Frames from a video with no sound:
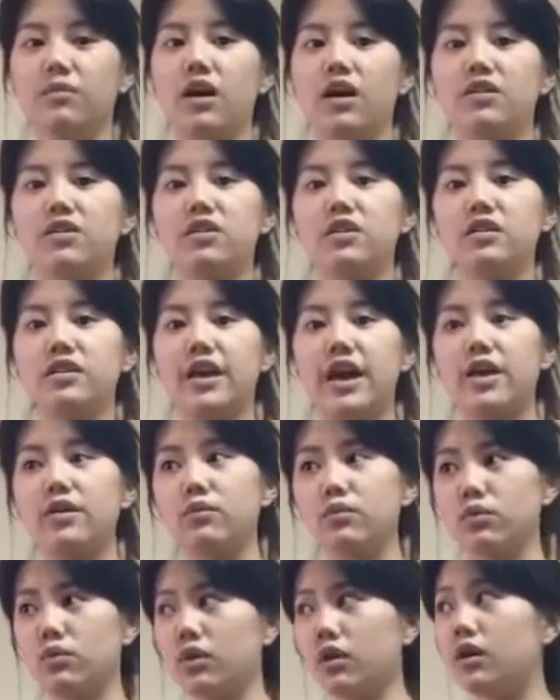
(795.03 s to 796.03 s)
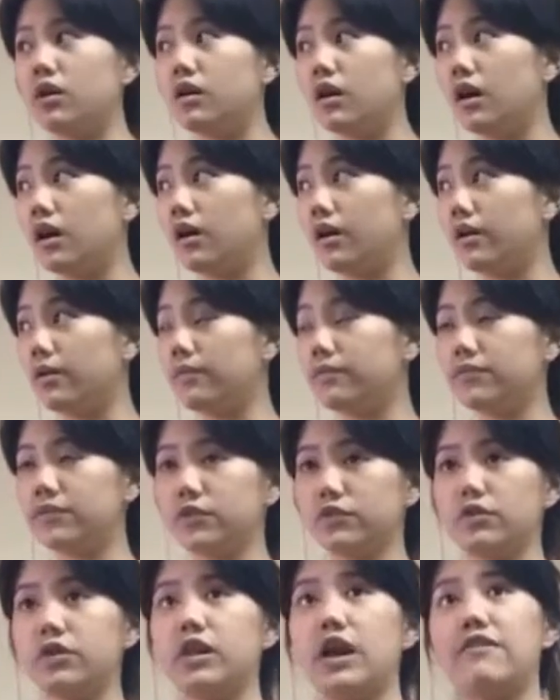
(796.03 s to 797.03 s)
Other than that,
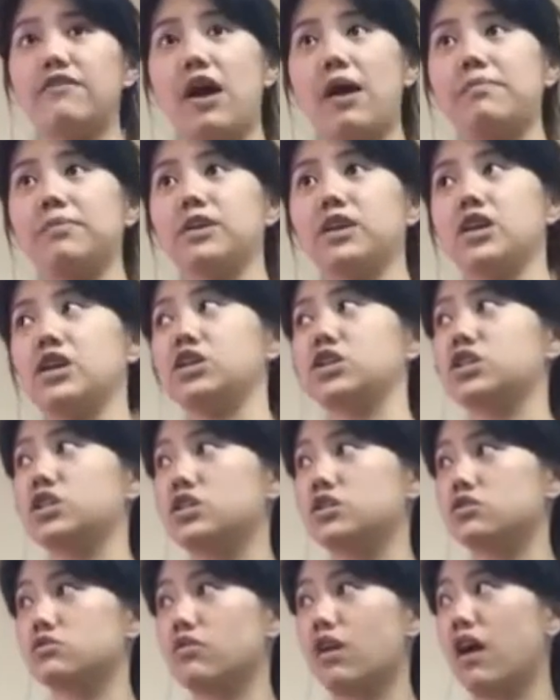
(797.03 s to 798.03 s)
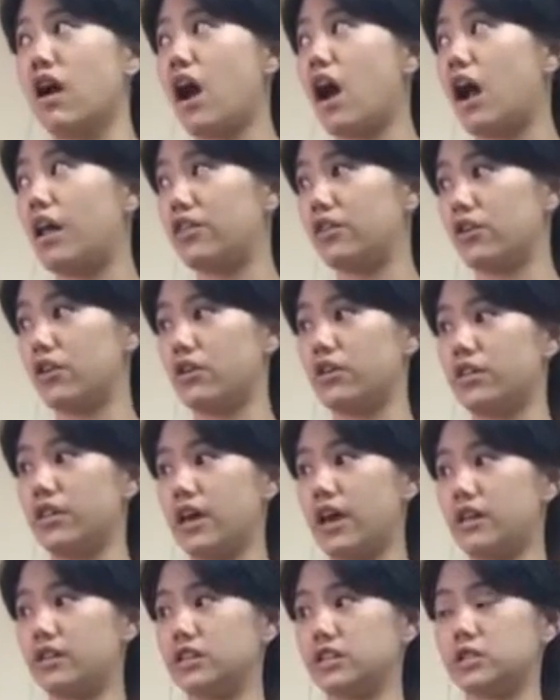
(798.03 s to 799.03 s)
the real life applications other
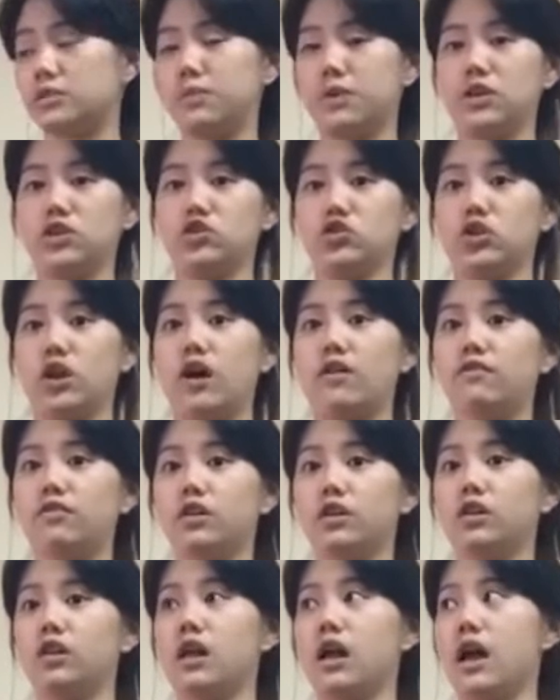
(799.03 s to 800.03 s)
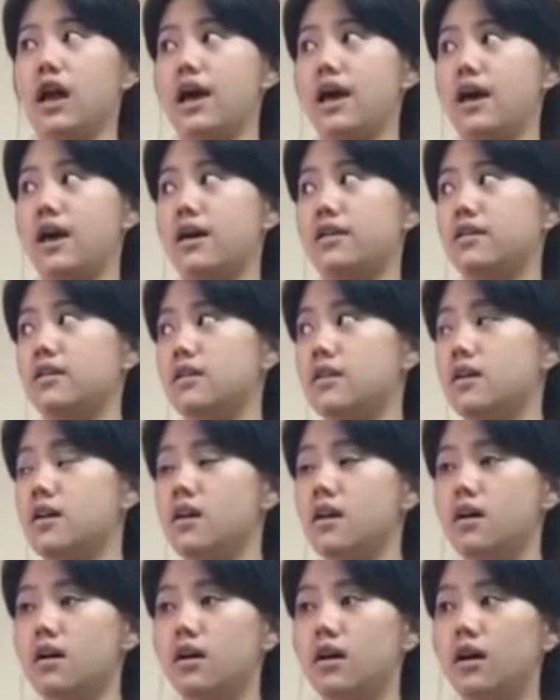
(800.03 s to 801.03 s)
than space travel
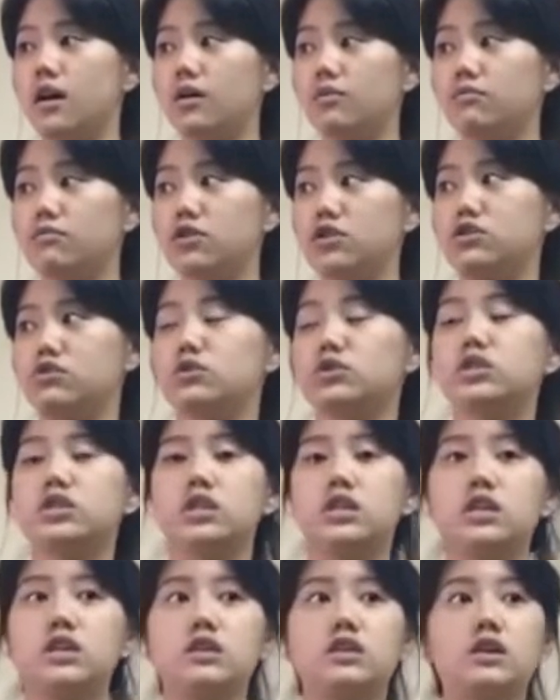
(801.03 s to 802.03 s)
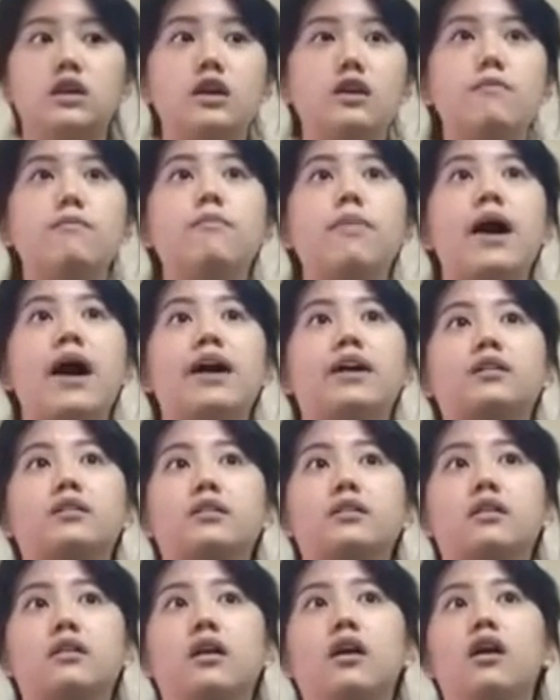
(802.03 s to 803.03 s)
and reducing the impact
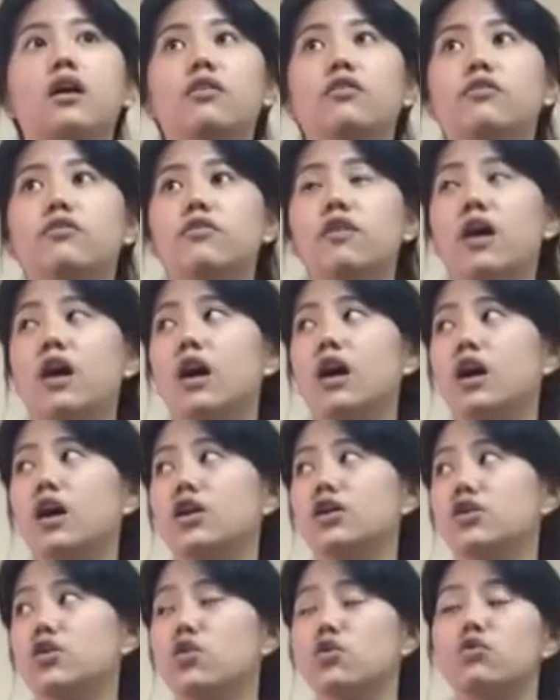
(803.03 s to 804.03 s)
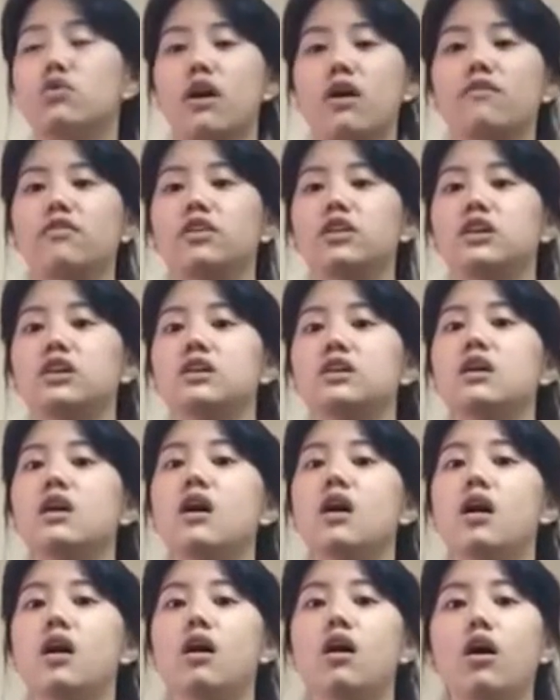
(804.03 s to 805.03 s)
of no gravity
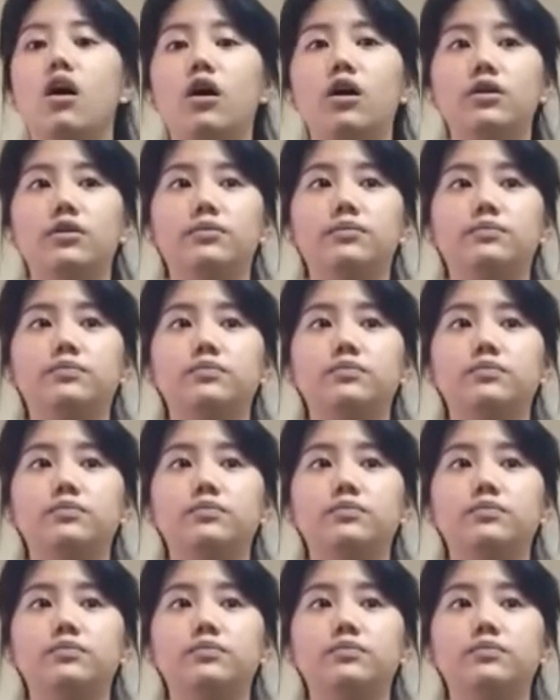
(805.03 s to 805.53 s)
on